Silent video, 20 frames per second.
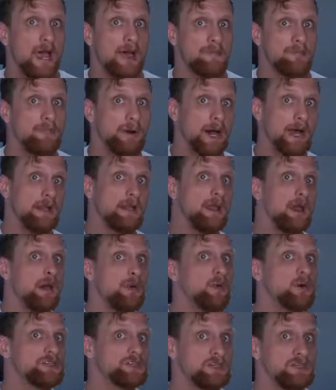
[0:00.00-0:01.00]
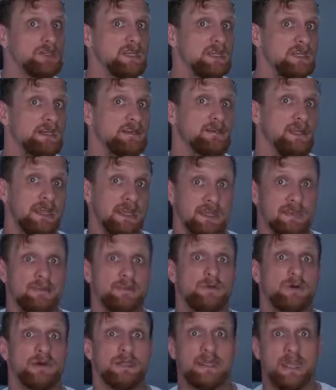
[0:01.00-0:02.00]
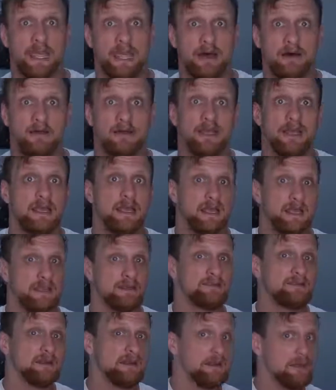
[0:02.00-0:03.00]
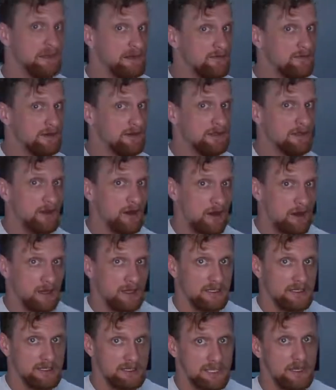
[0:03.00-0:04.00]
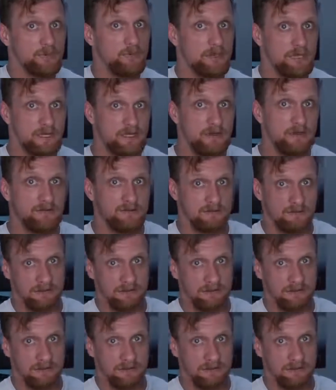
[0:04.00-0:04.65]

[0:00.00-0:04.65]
But what you need to take into account is even on GPUs,